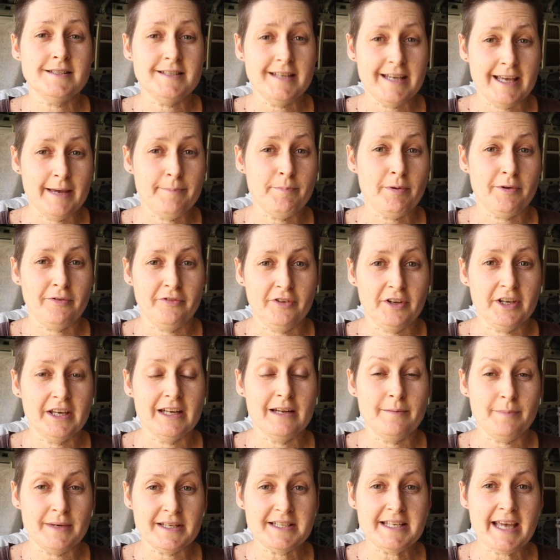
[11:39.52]
a tip if you're going
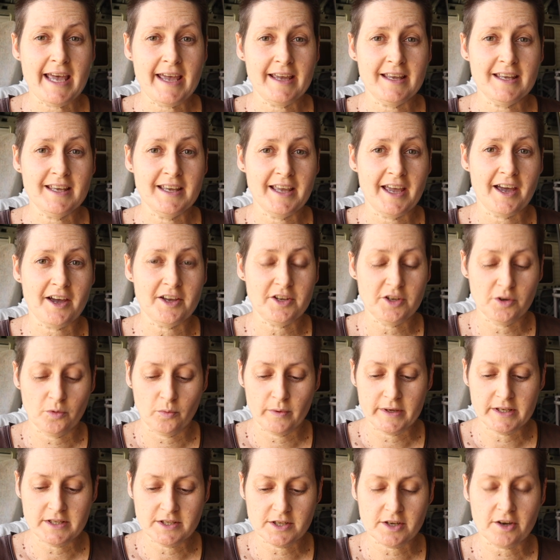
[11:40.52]
to be taking out your
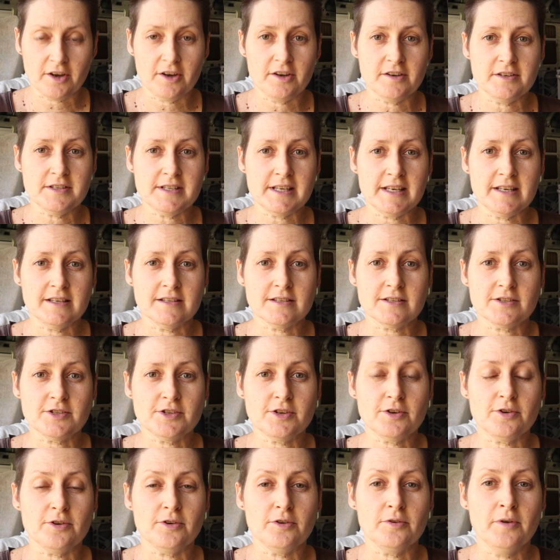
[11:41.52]
windows, is
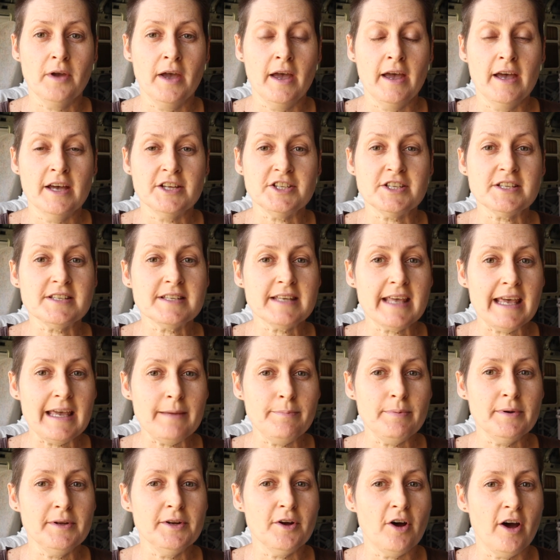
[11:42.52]
to just
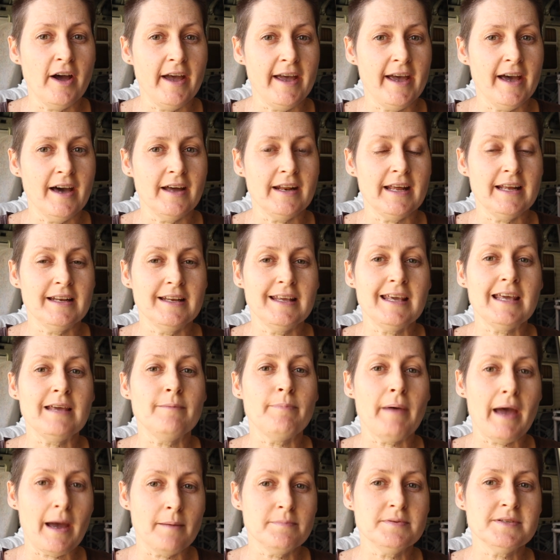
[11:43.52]
keep an eye out and
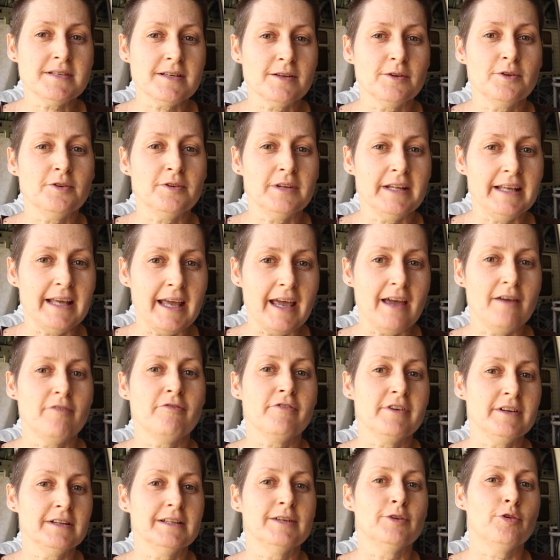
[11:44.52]
keep absolutely
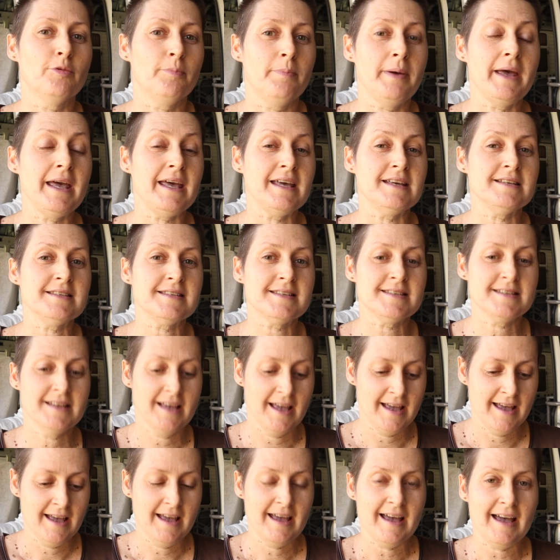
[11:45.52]
every little piece
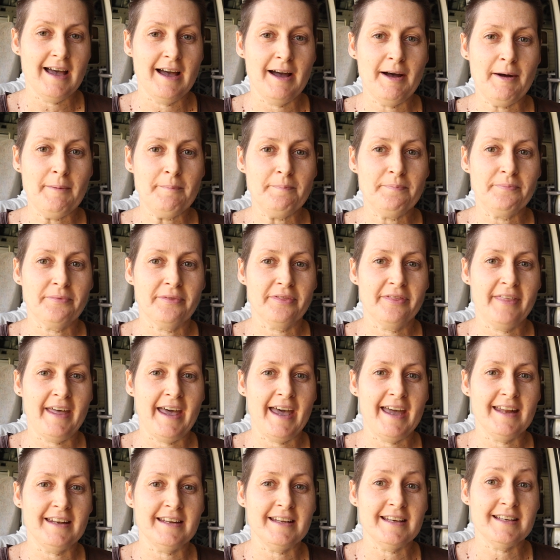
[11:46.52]

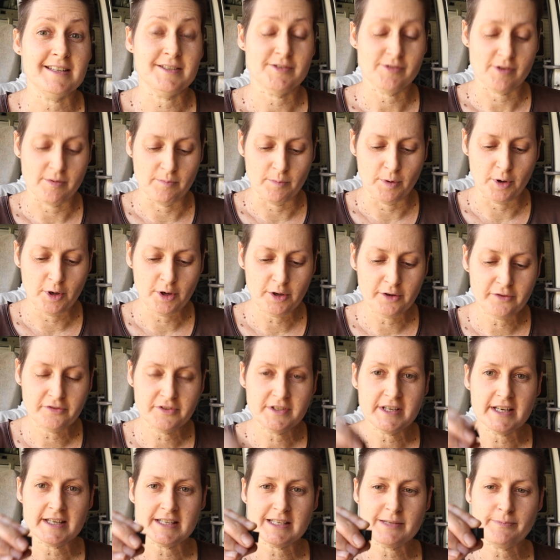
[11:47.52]
that is
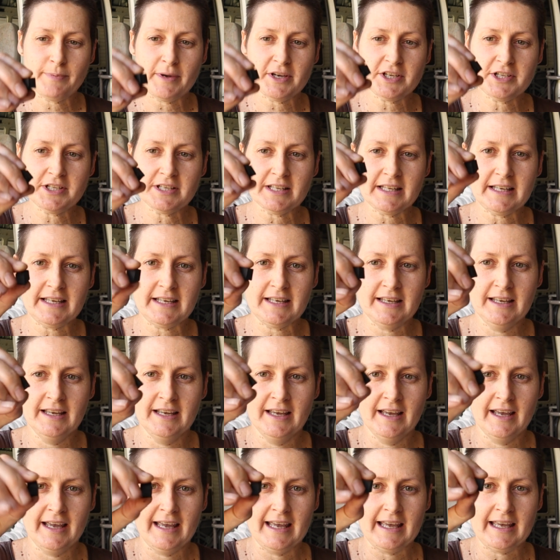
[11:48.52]
removed, especially
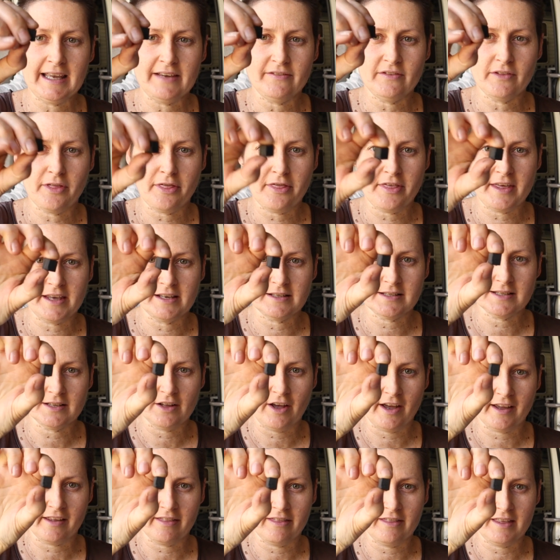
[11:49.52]
even things
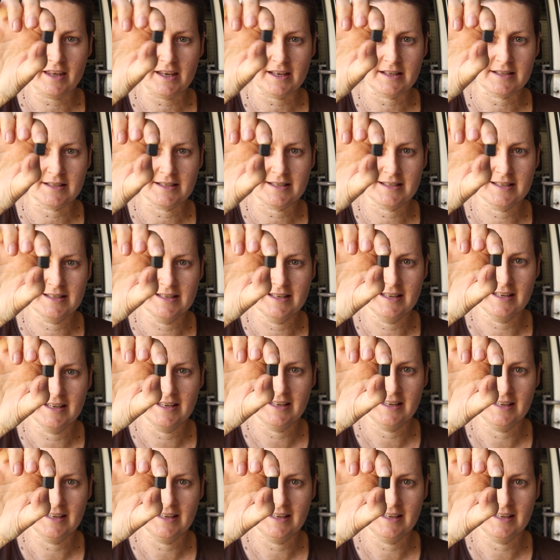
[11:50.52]
like this.